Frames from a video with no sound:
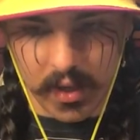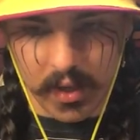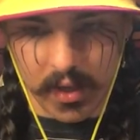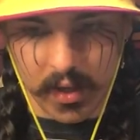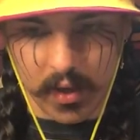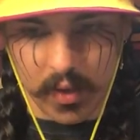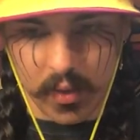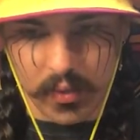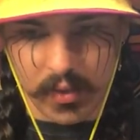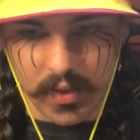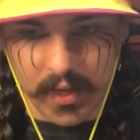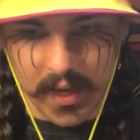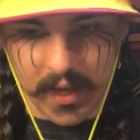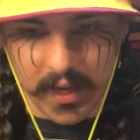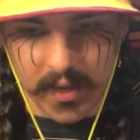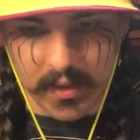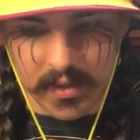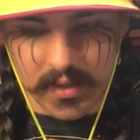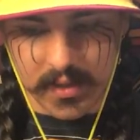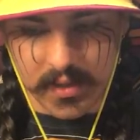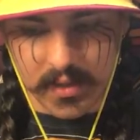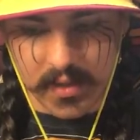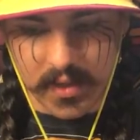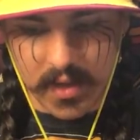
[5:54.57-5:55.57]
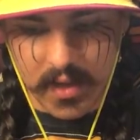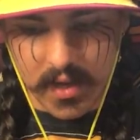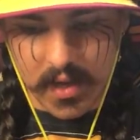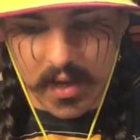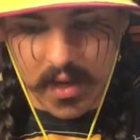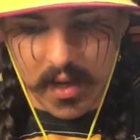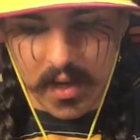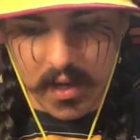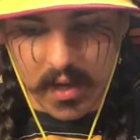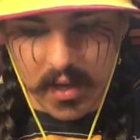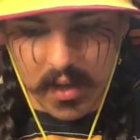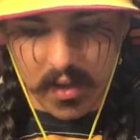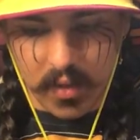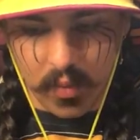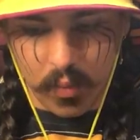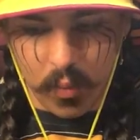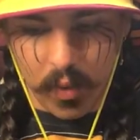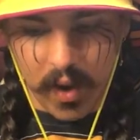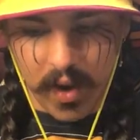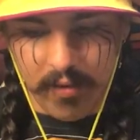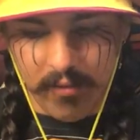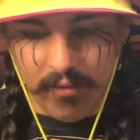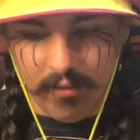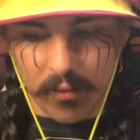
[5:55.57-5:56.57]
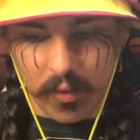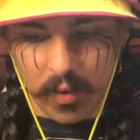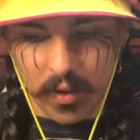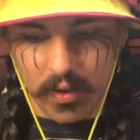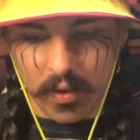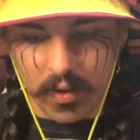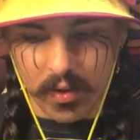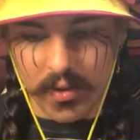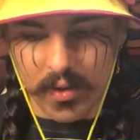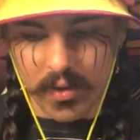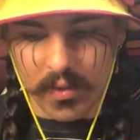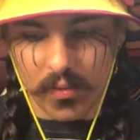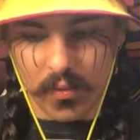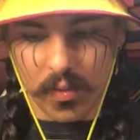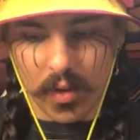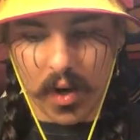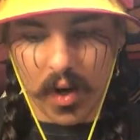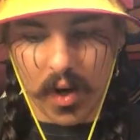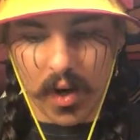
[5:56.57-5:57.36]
Gotenks. The wave foils were